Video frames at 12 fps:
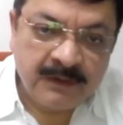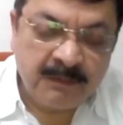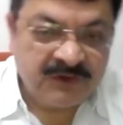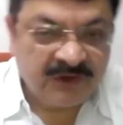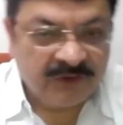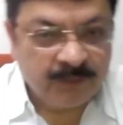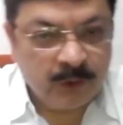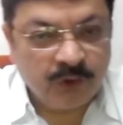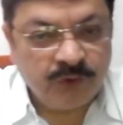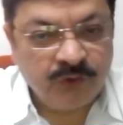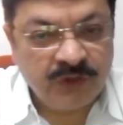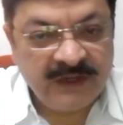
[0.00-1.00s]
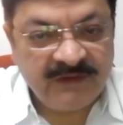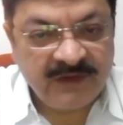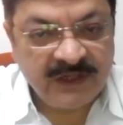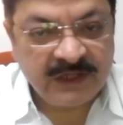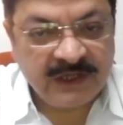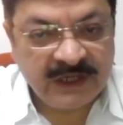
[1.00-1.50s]
But just because you didn't
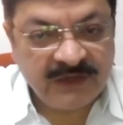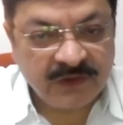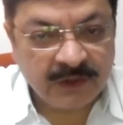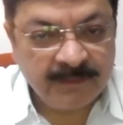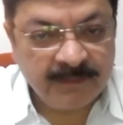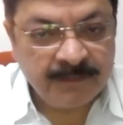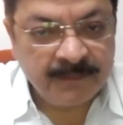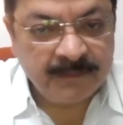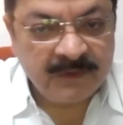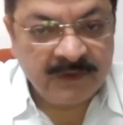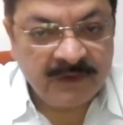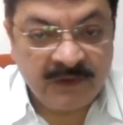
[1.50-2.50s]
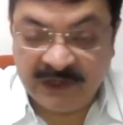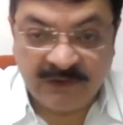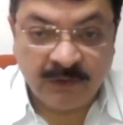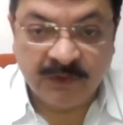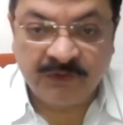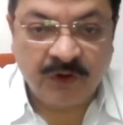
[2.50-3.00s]
see the danger, the
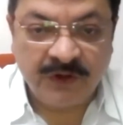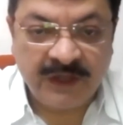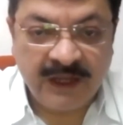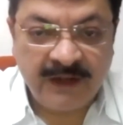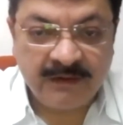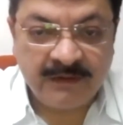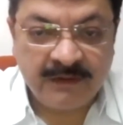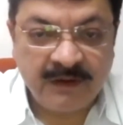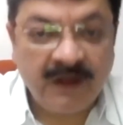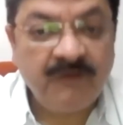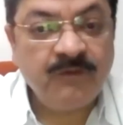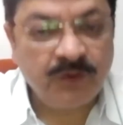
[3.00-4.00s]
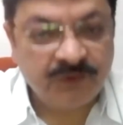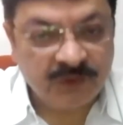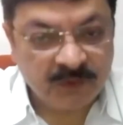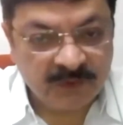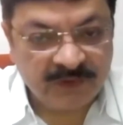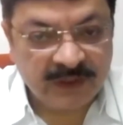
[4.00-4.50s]
danger was not there. Of course,
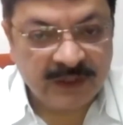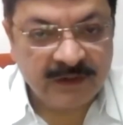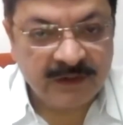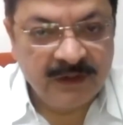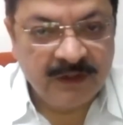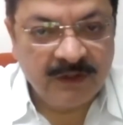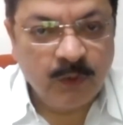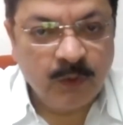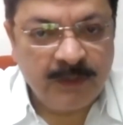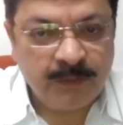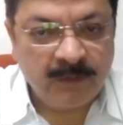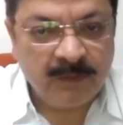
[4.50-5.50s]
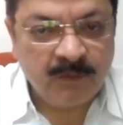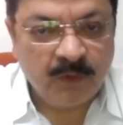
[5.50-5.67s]
it was there. The only problem